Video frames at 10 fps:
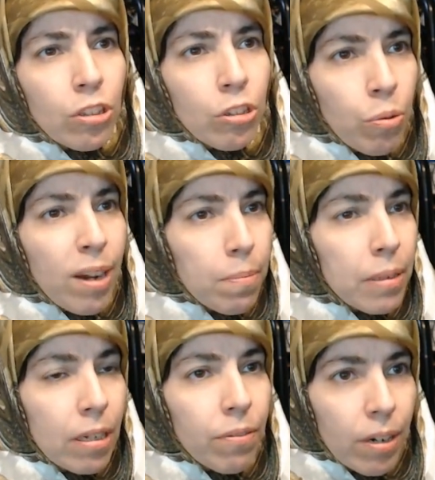Do I
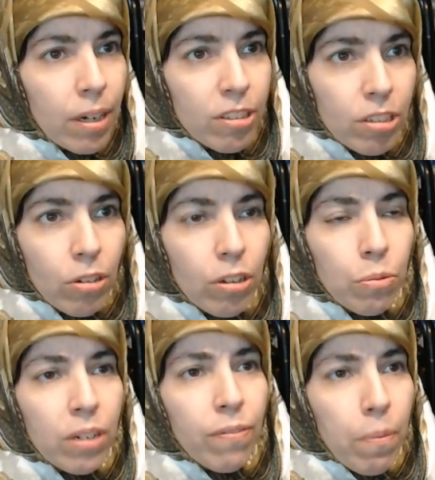believe Han Solo
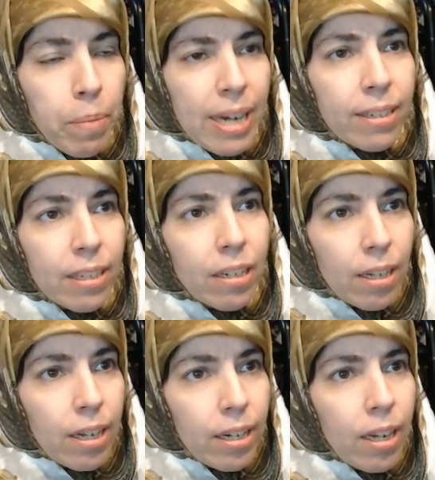would have abandoned
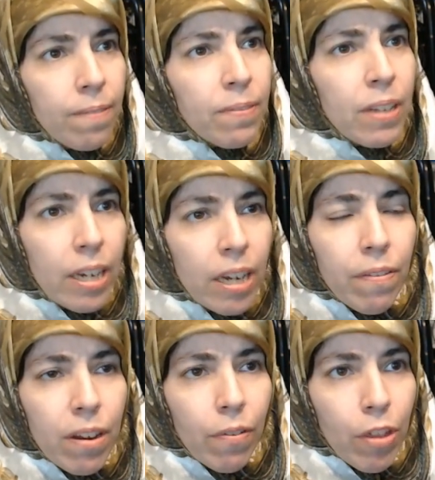Leia,
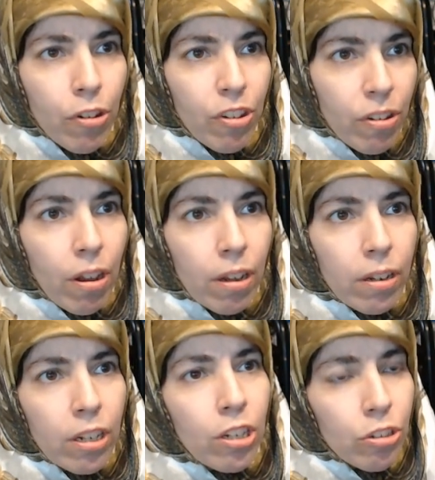even if their son
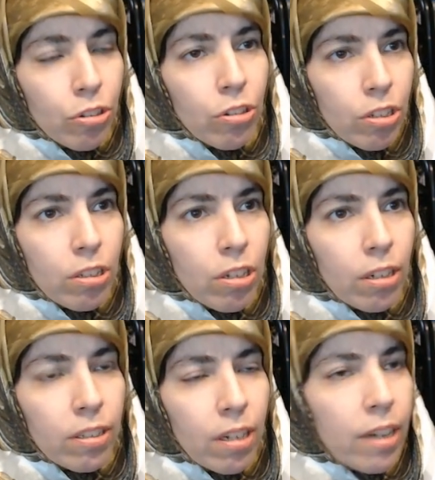turned to the dark
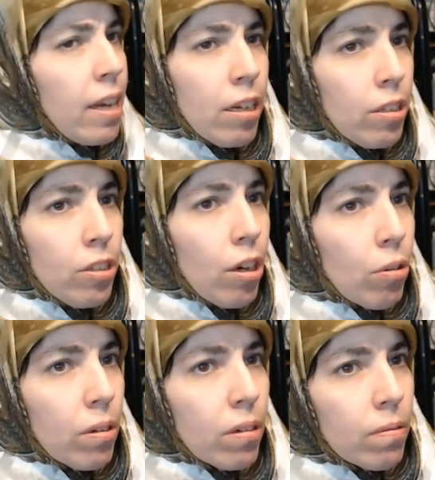side? No.
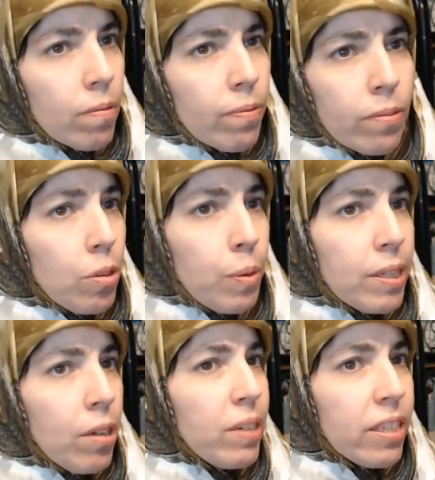No, I
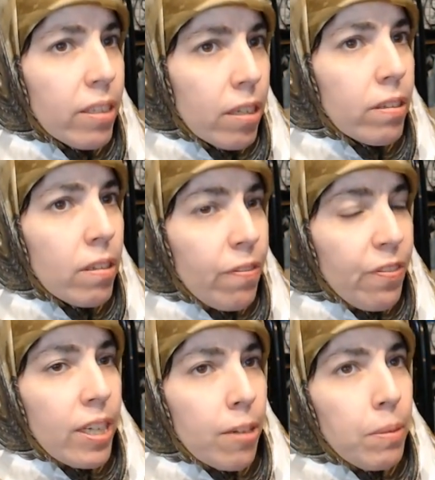don't. It doesn't
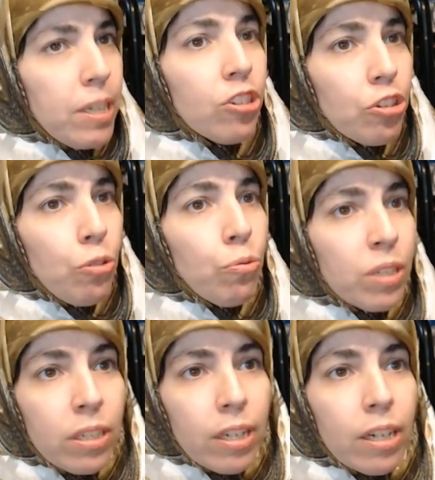fit him. It is so
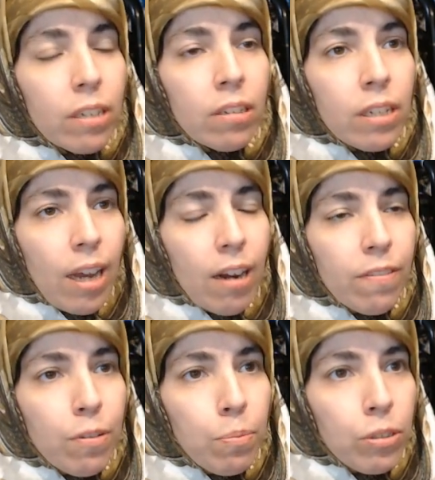ridiculously out of
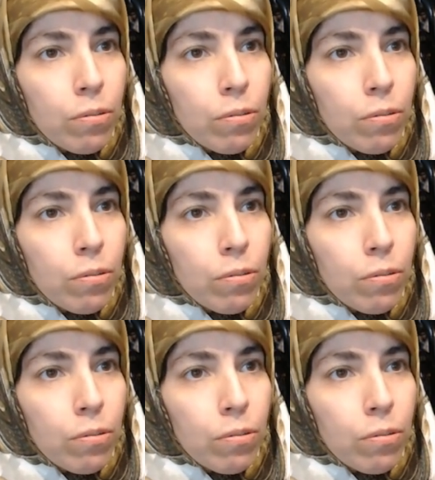the blue.